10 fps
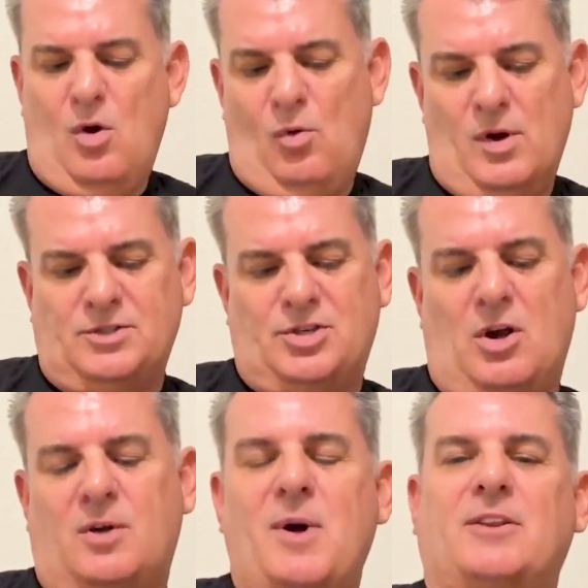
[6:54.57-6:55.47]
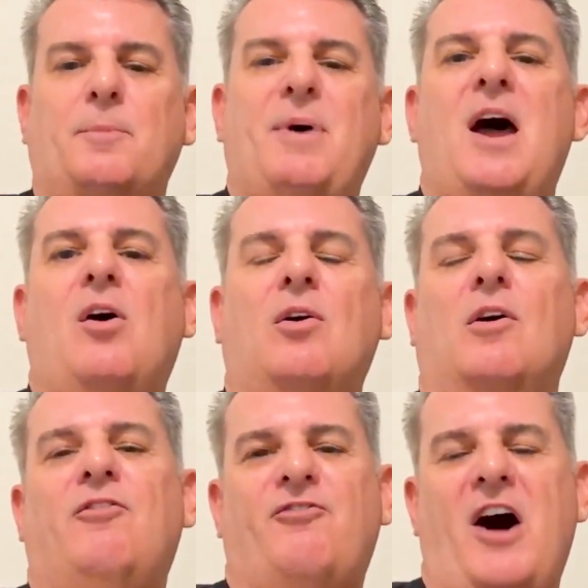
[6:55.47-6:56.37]
I want to talk about the
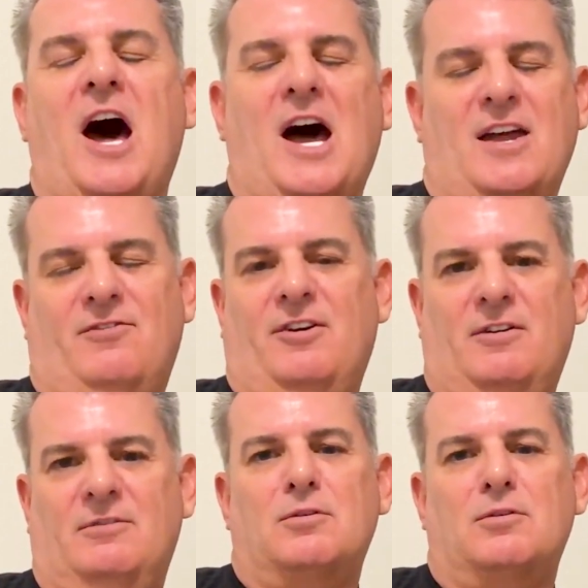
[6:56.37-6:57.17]
power of 5.